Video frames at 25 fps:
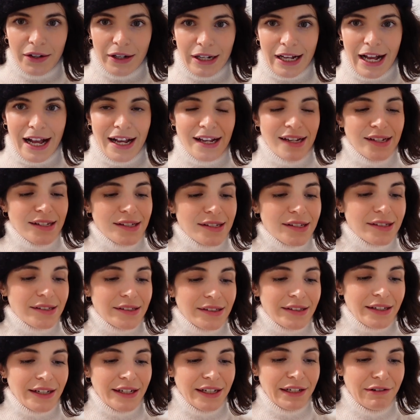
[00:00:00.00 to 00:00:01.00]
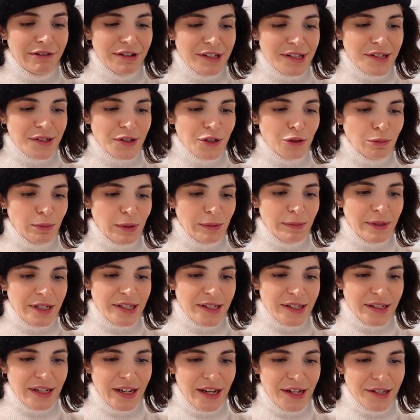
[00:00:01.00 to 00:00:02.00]
you guys, it was a super
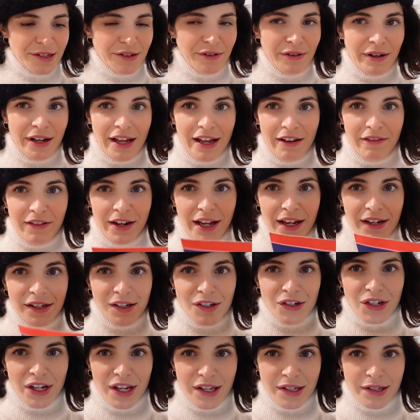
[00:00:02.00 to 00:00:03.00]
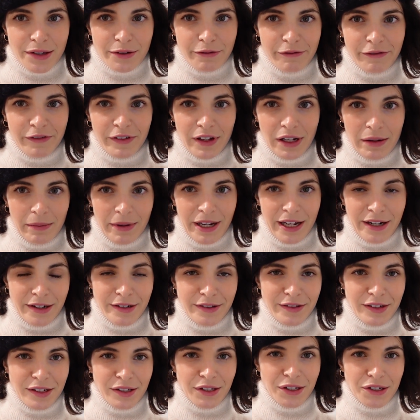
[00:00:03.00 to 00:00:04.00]
busy day, so I haven't had the chance to film
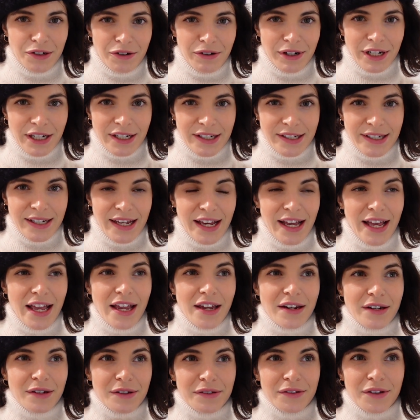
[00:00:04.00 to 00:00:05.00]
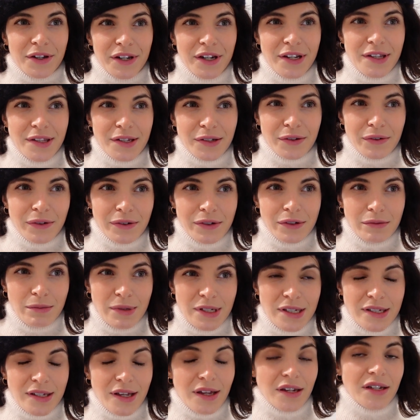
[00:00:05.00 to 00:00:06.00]
anything during the day, and I thought it's going to
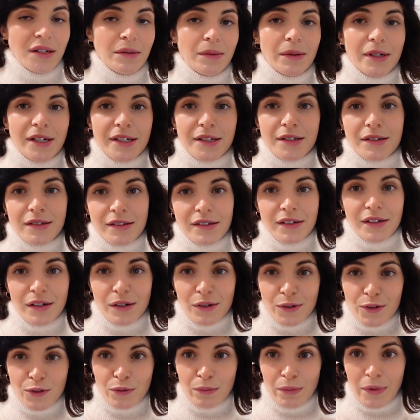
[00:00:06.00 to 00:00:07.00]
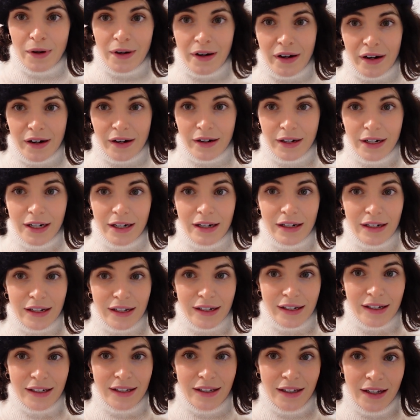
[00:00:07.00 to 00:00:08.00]
be sunny, but it's still super dark
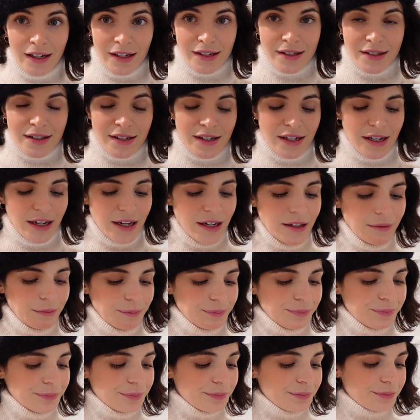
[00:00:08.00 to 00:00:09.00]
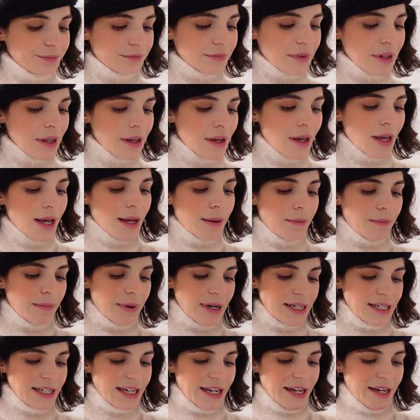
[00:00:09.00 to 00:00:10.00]
like yesterday.
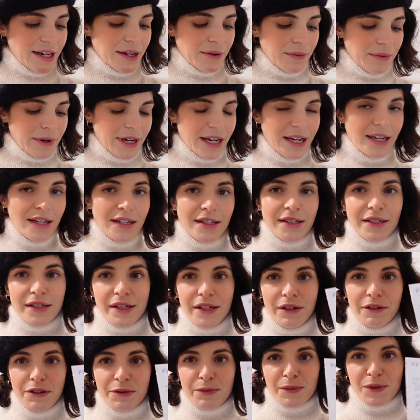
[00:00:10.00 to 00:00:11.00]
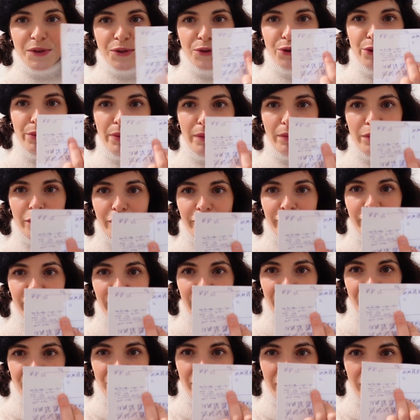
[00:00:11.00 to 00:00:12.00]
But anyway, here's my super
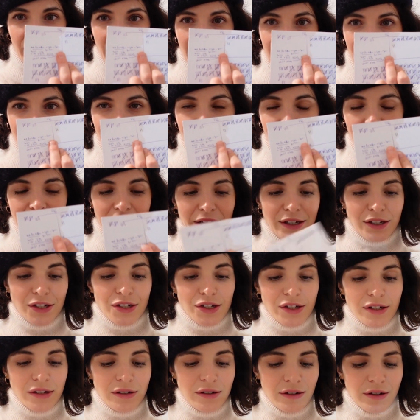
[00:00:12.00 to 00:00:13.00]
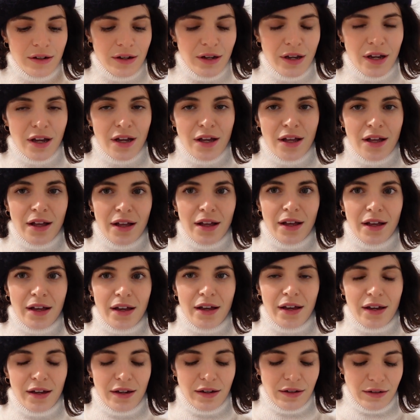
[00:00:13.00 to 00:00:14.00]
professional calculation,
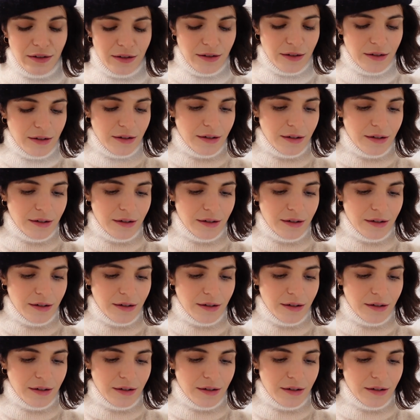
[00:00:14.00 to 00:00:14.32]
and